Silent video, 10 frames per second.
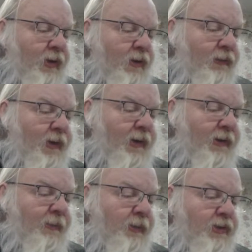over
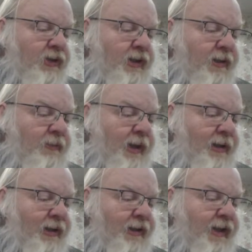on the Mercy and
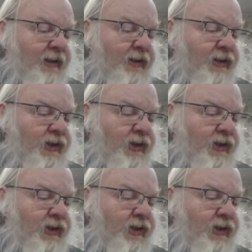Metal Detecting